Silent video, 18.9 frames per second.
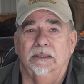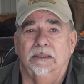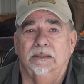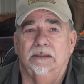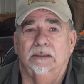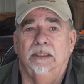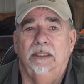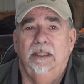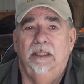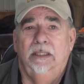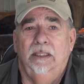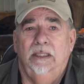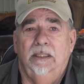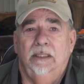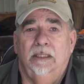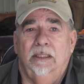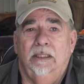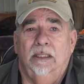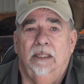and
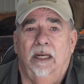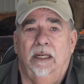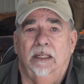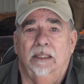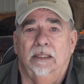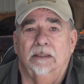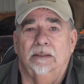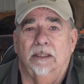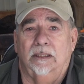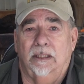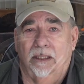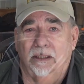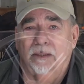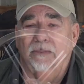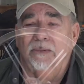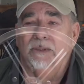the color